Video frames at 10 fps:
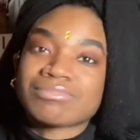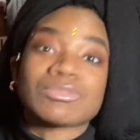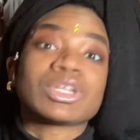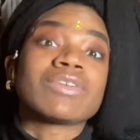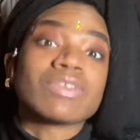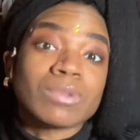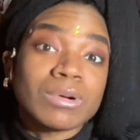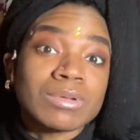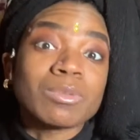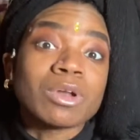whatever it
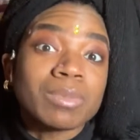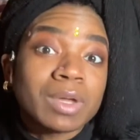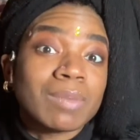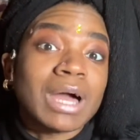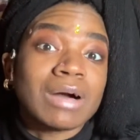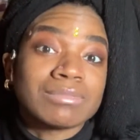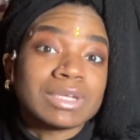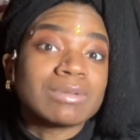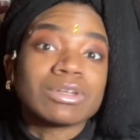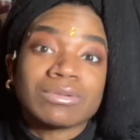want to come out.
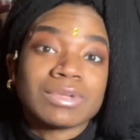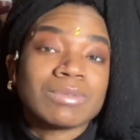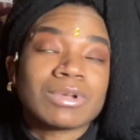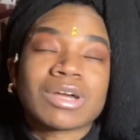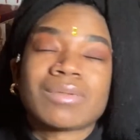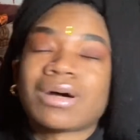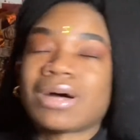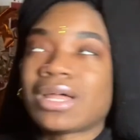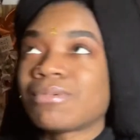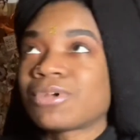It do. It want to come
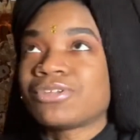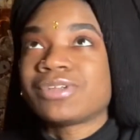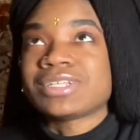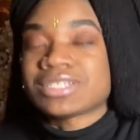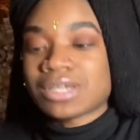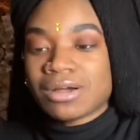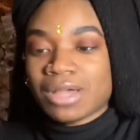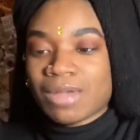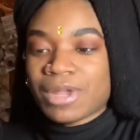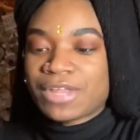out. I ain't want to do it to y'all.
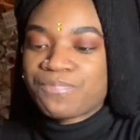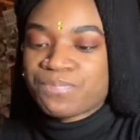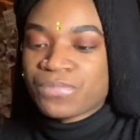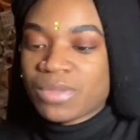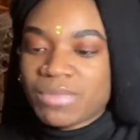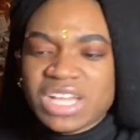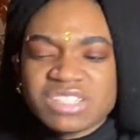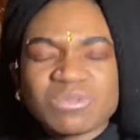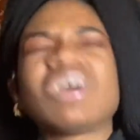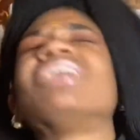Okay, ready? Page
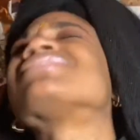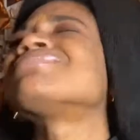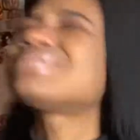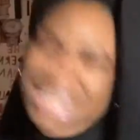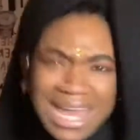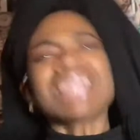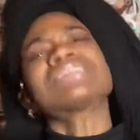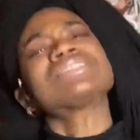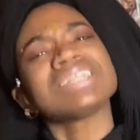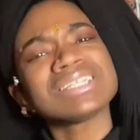of Wands. I'm tired
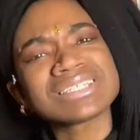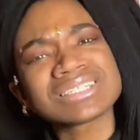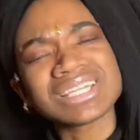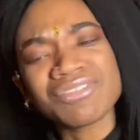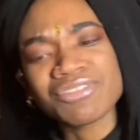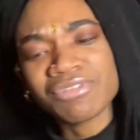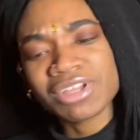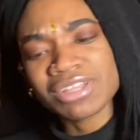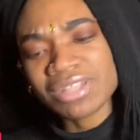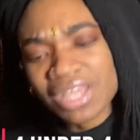of seeing this in every
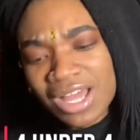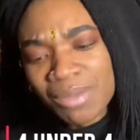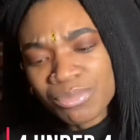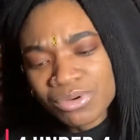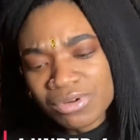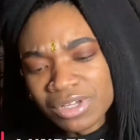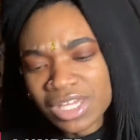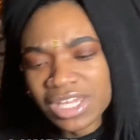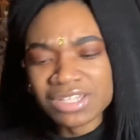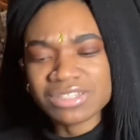freaking thing I pull.
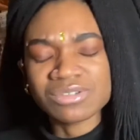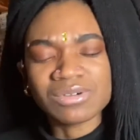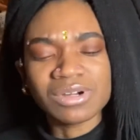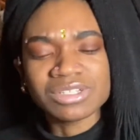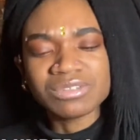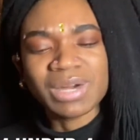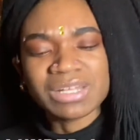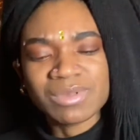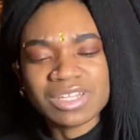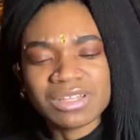King of Swords. You
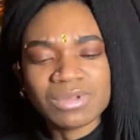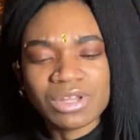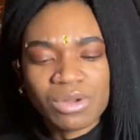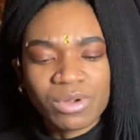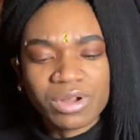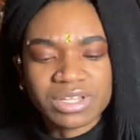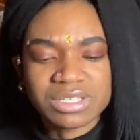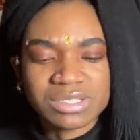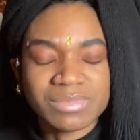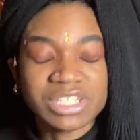might be dealing with
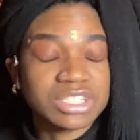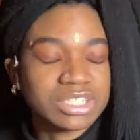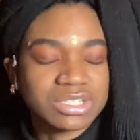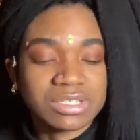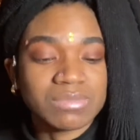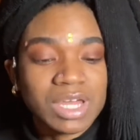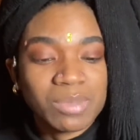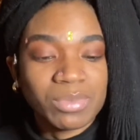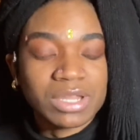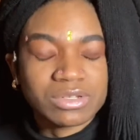Aquarius. The Magician. Somebody
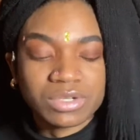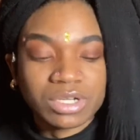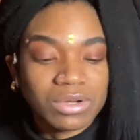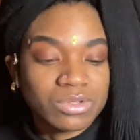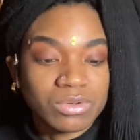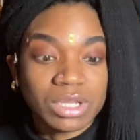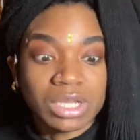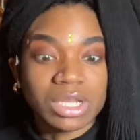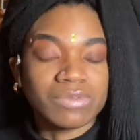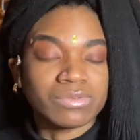playing a trick on you. The
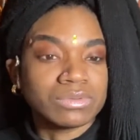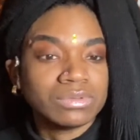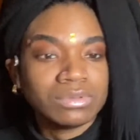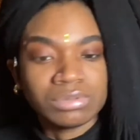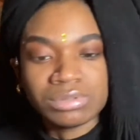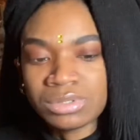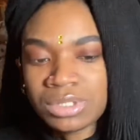Devil. Ooh.